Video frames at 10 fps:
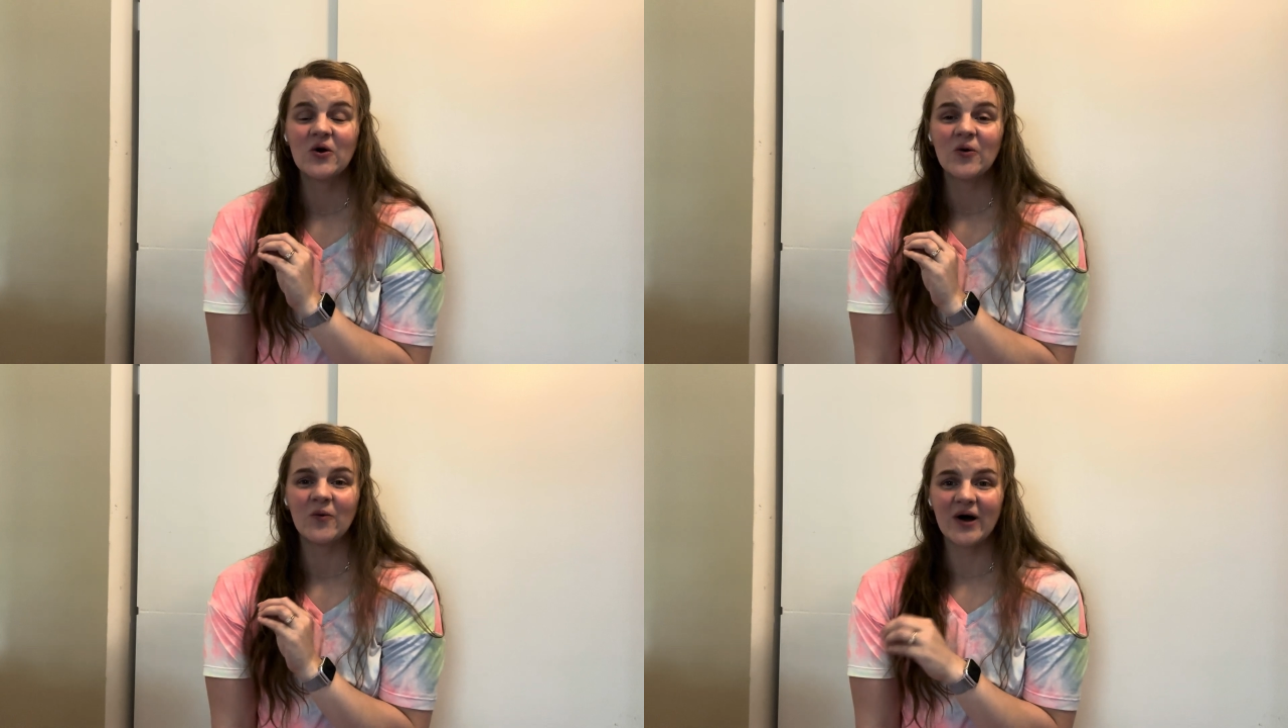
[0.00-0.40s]

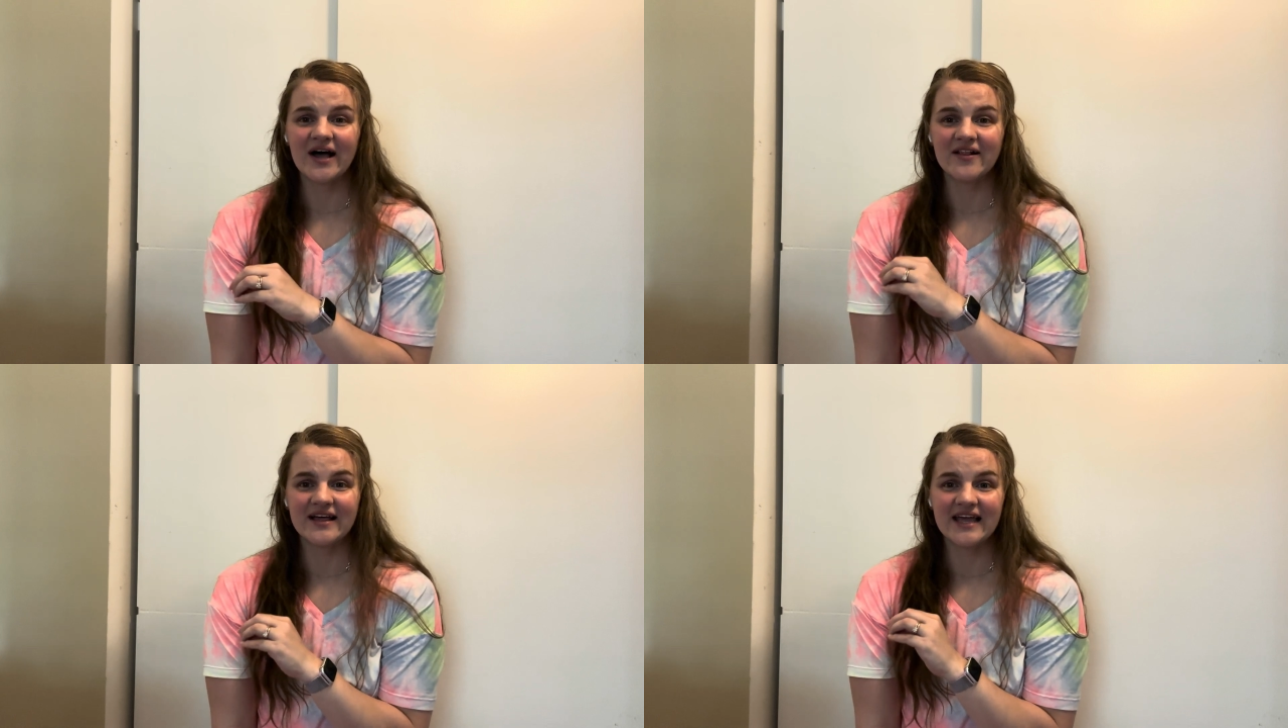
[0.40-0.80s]

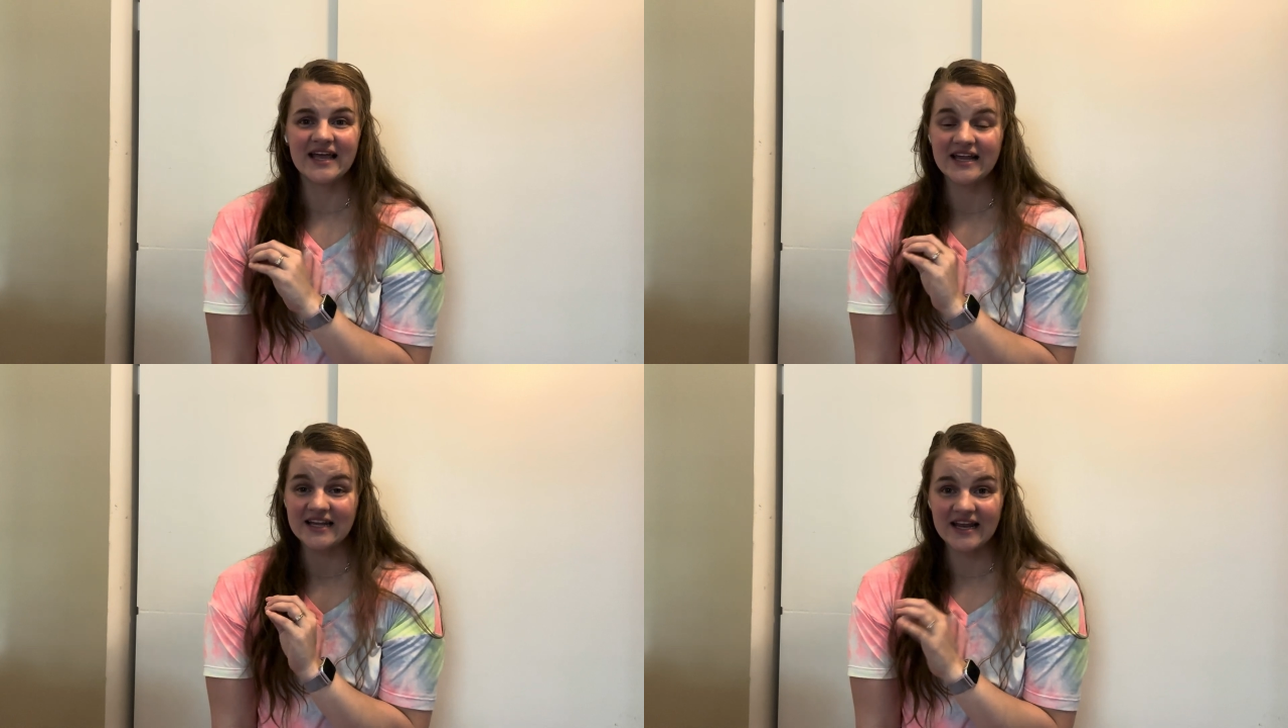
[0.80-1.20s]
well,
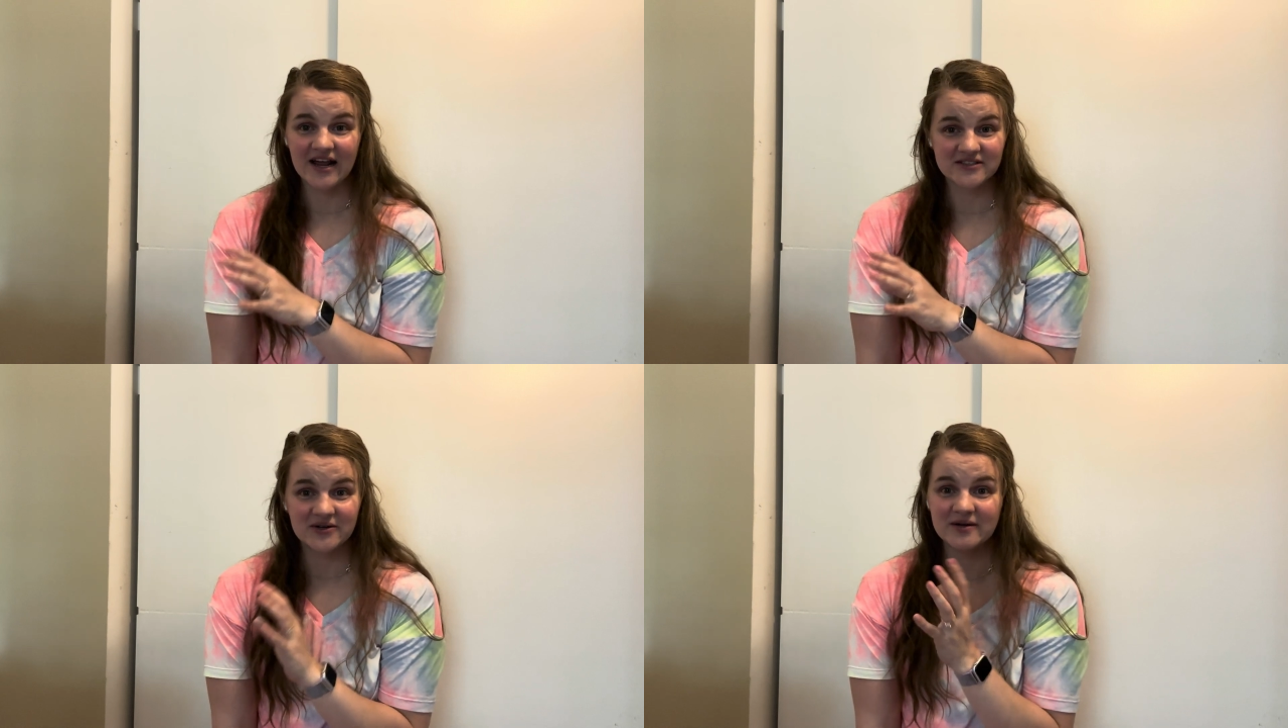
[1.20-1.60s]
and it
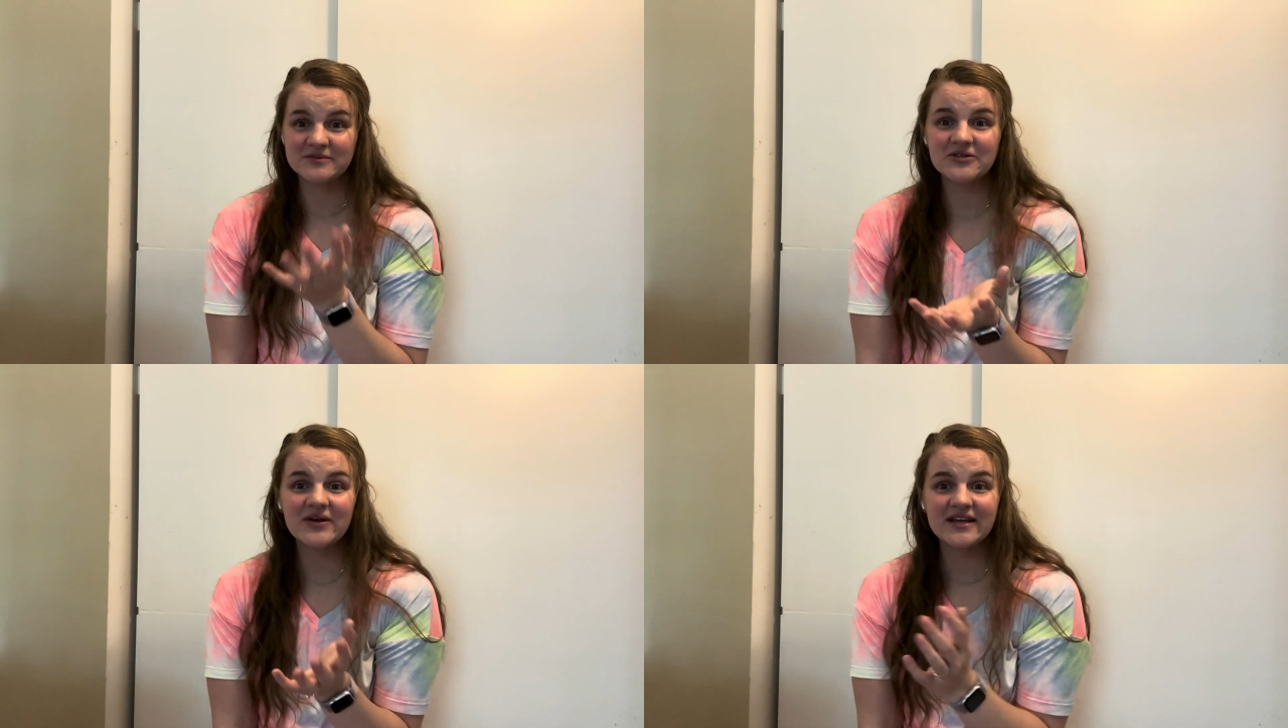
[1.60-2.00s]
also helps
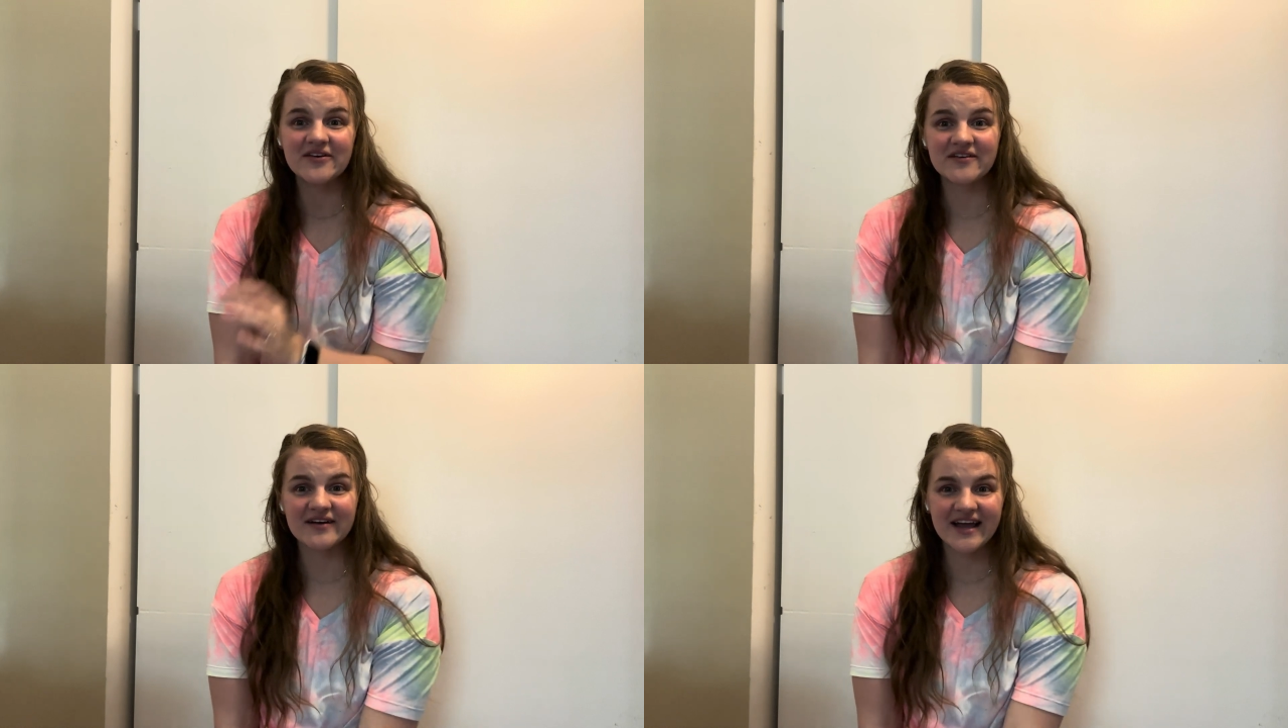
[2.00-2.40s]
you get
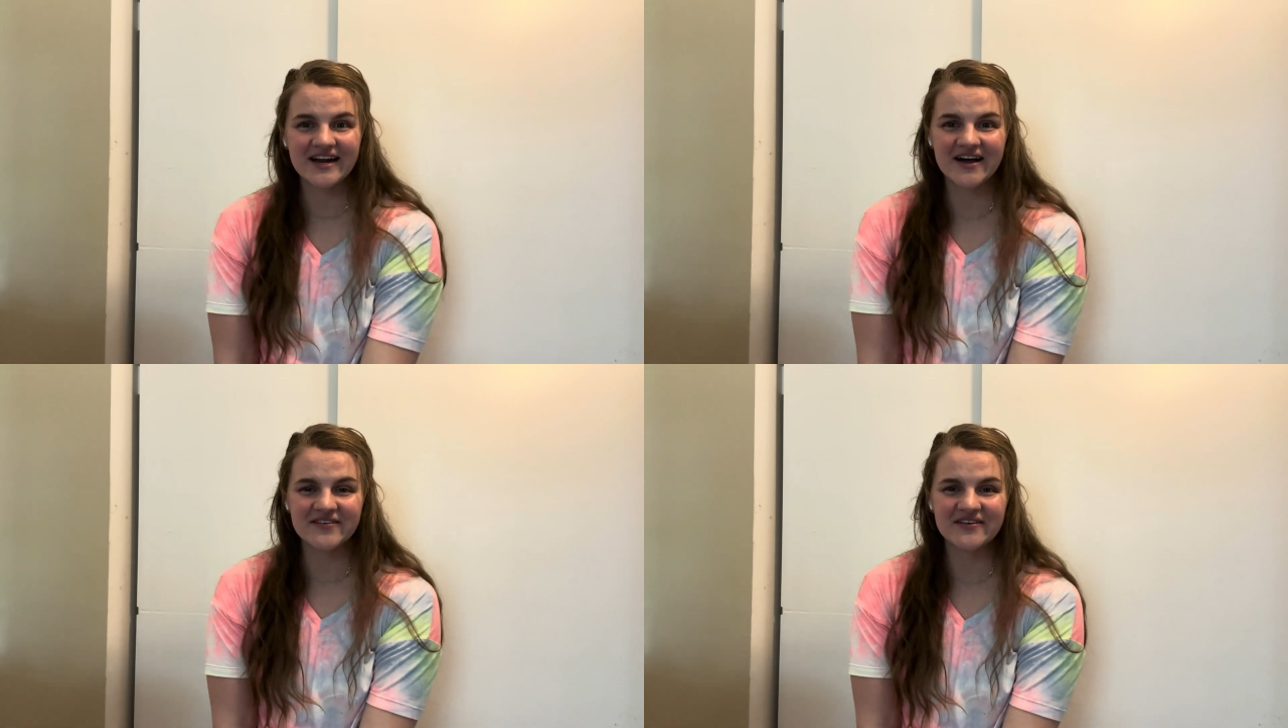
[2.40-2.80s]
notified
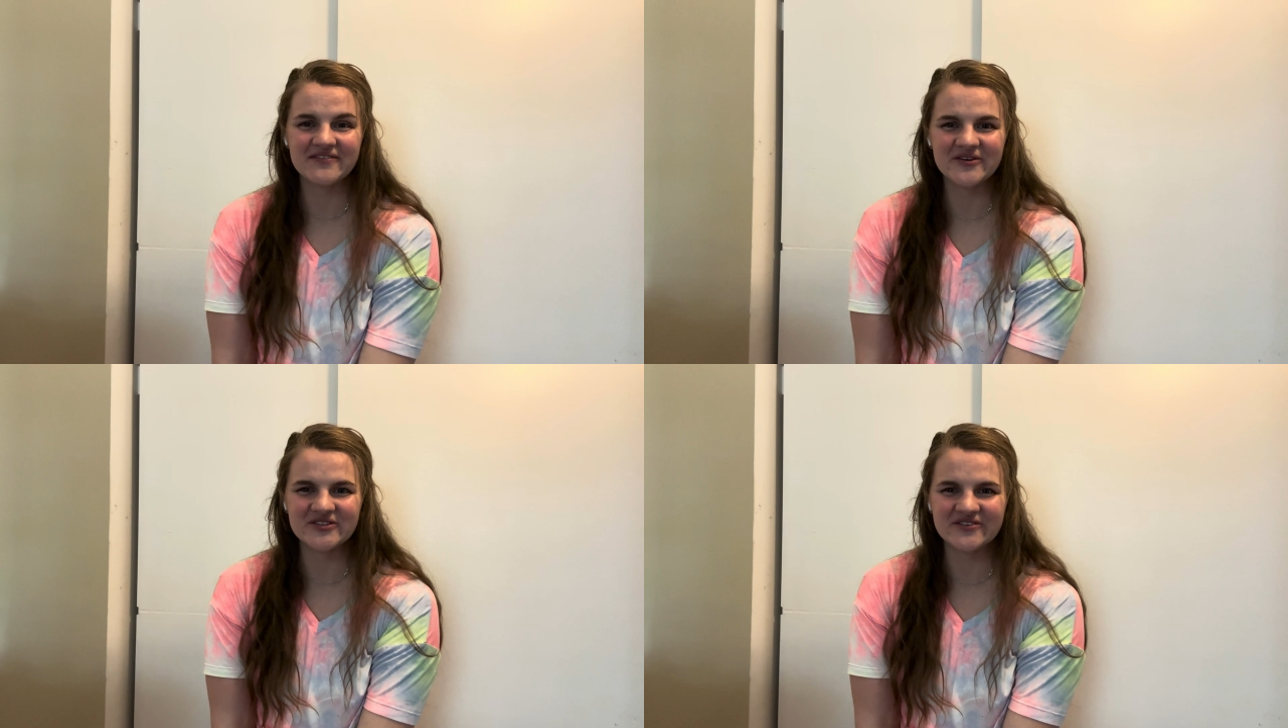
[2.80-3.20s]
of
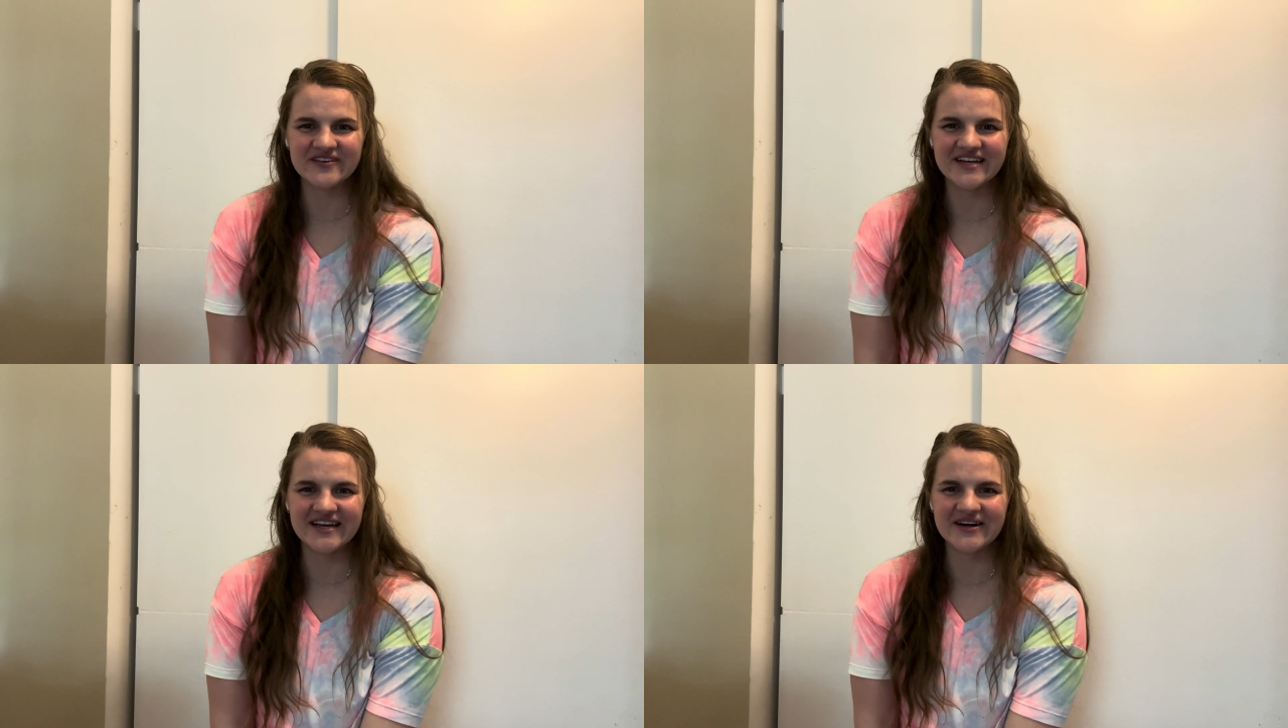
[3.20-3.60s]
future
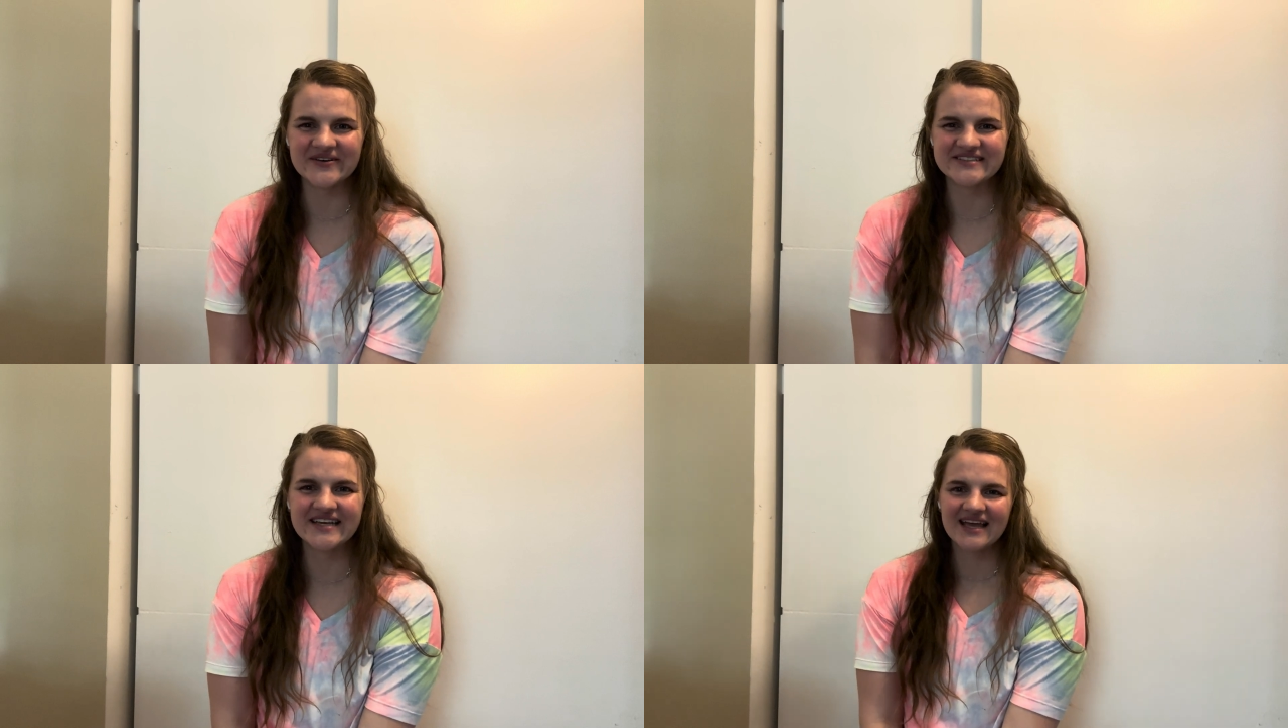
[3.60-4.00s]
videos.